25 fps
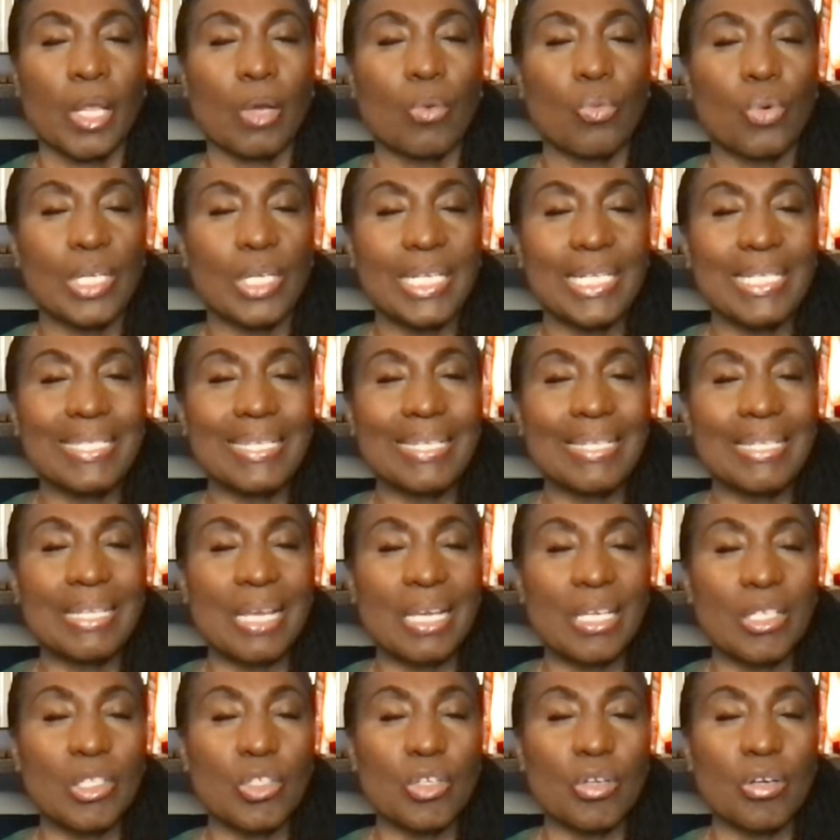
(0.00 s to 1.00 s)
What is the
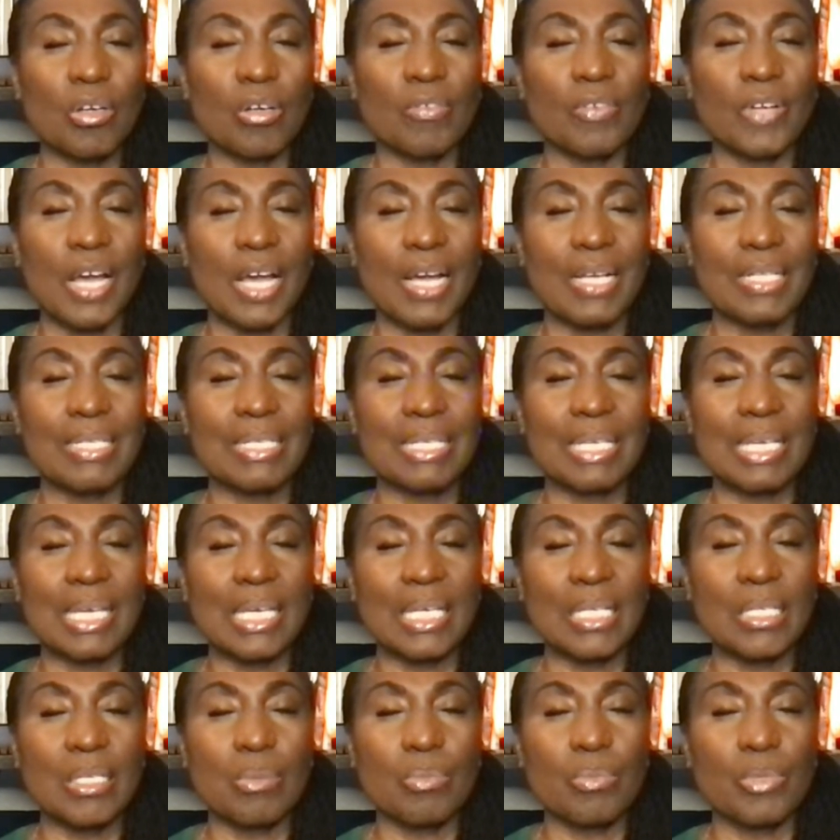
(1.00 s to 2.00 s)
nature of God's
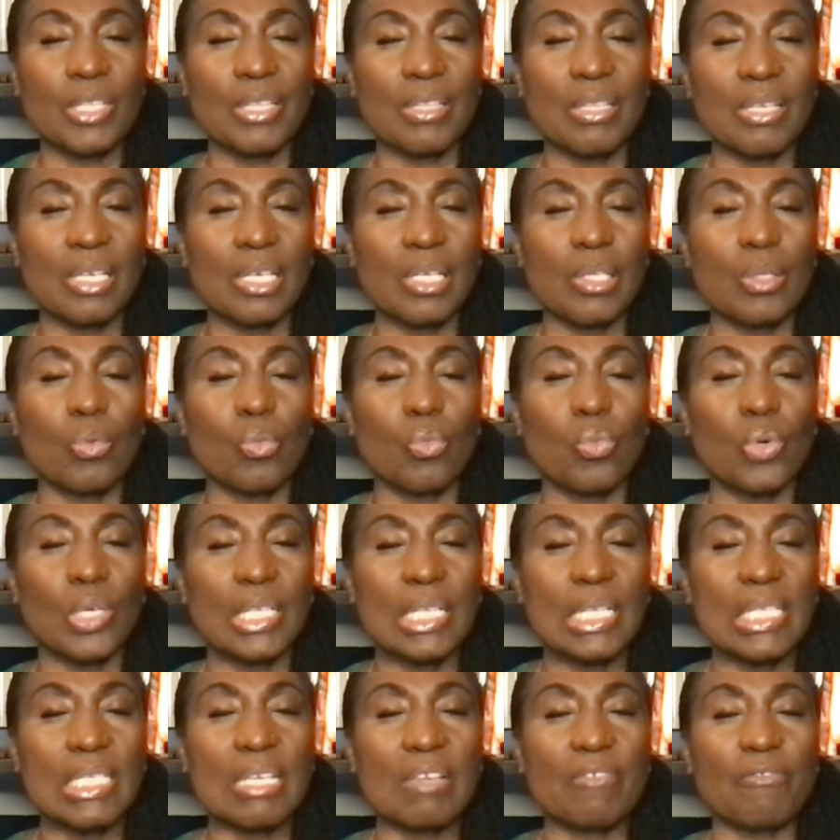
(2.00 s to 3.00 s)
kingdom within? What
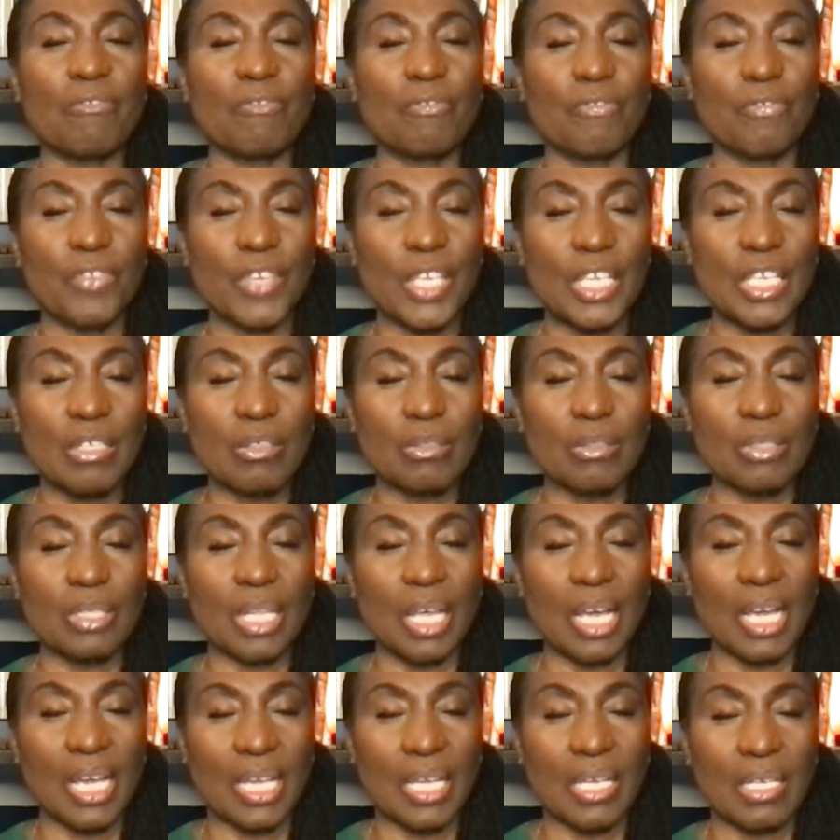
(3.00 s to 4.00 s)
does it feel
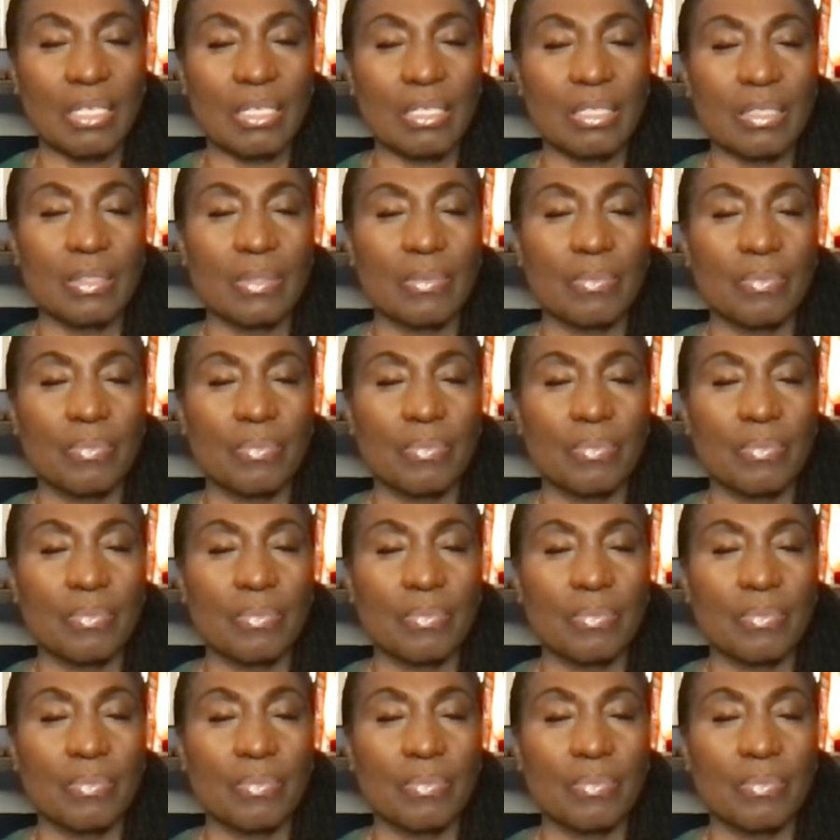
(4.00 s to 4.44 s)
like?